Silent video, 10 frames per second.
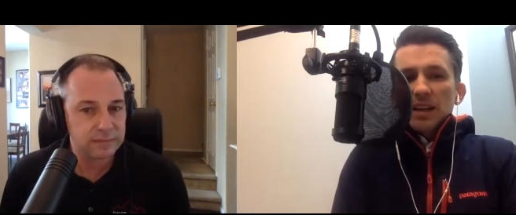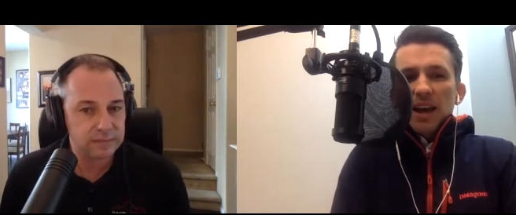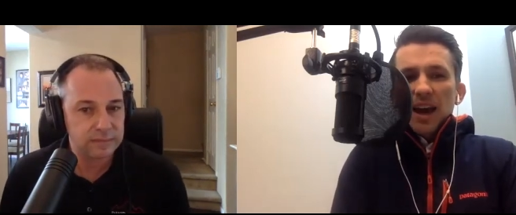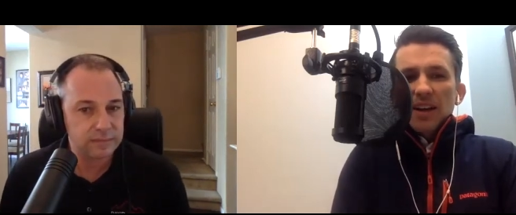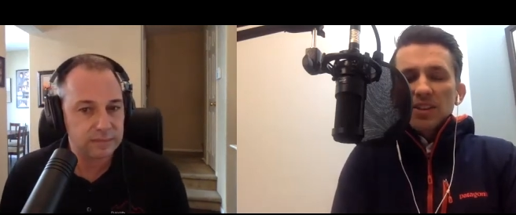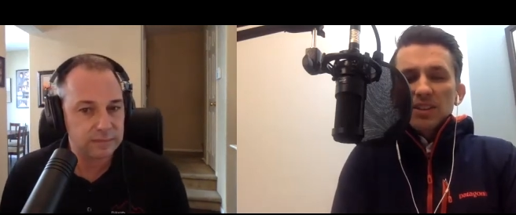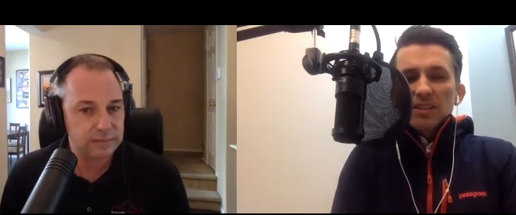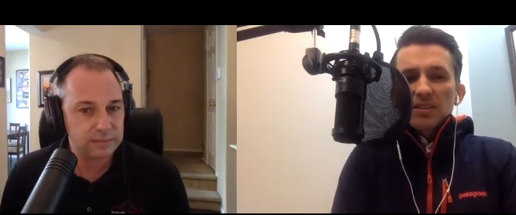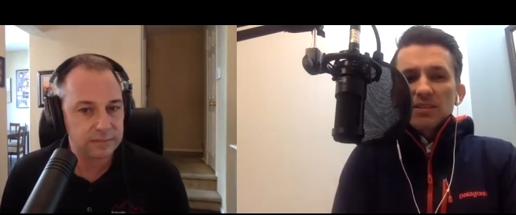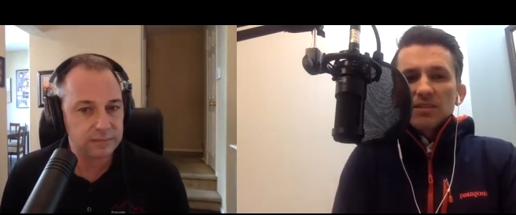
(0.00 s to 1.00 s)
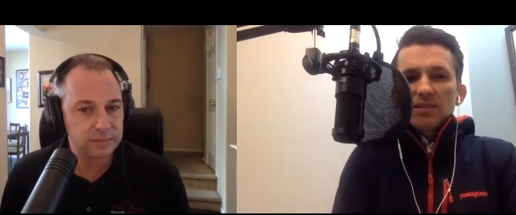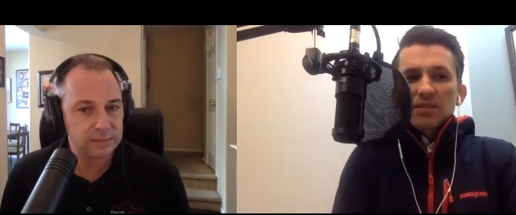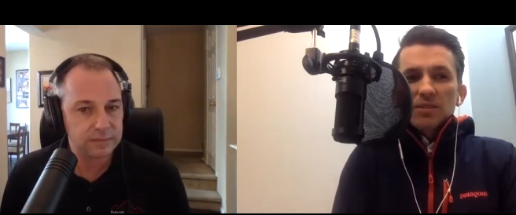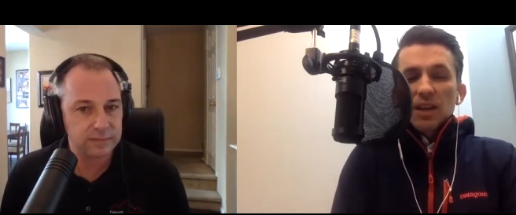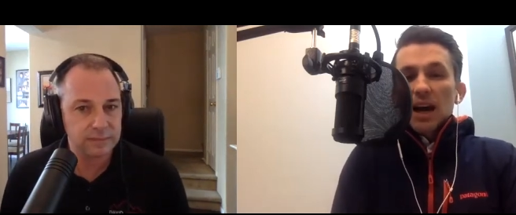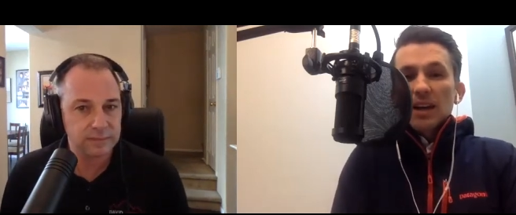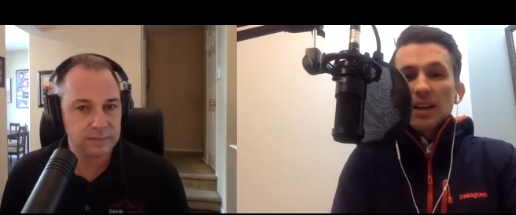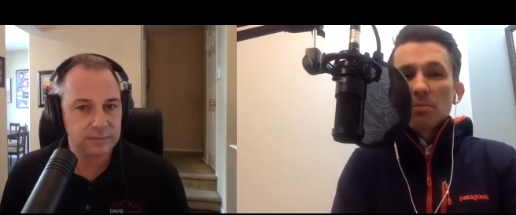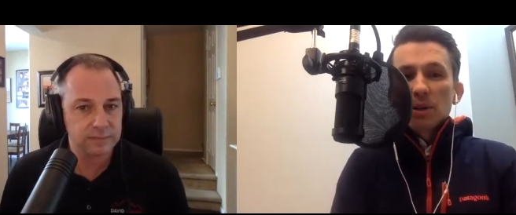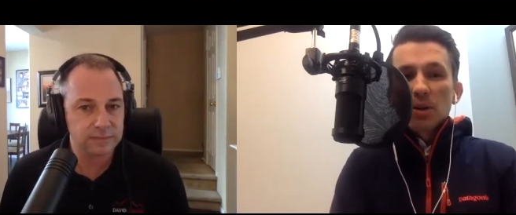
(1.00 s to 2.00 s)
Speaker 1: cash is, you know,
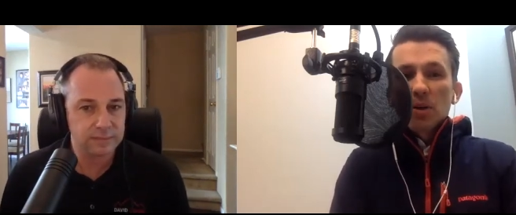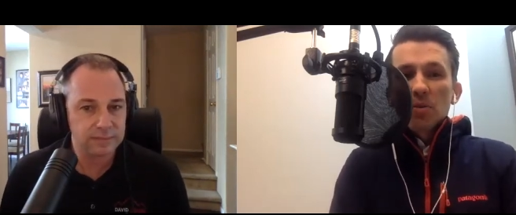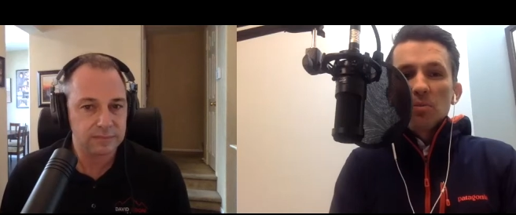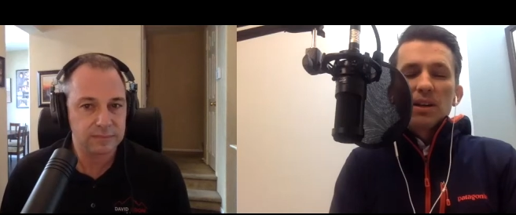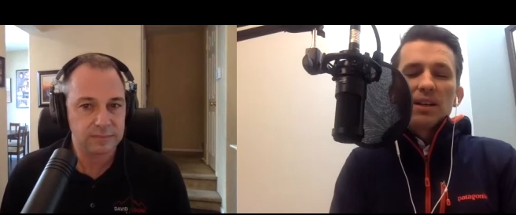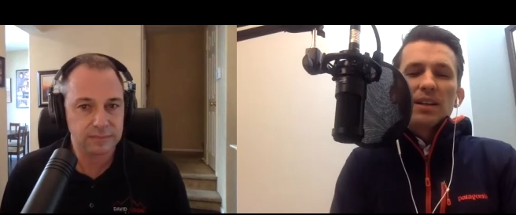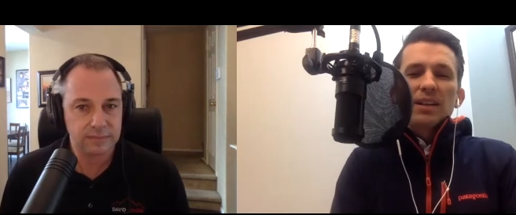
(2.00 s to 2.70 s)
tied up in a home,